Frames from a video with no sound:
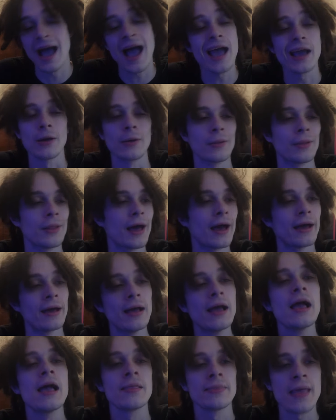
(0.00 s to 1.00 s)
I ain't gonna
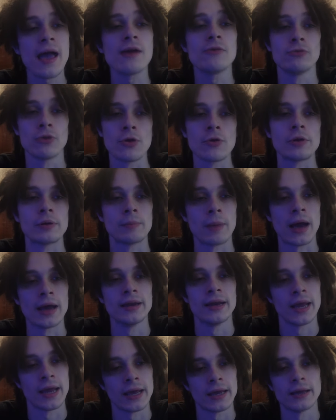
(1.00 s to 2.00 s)
lie. That ruined my
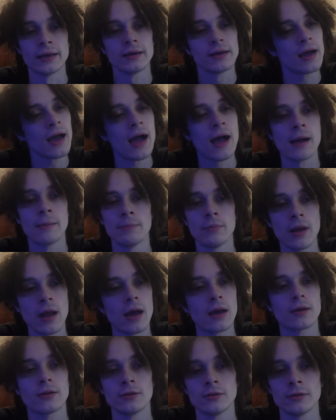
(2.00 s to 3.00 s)
day. I'm
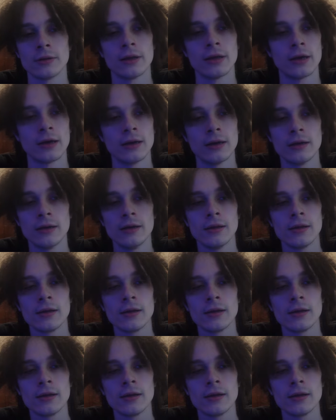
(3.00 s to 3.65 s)
not gonna lie.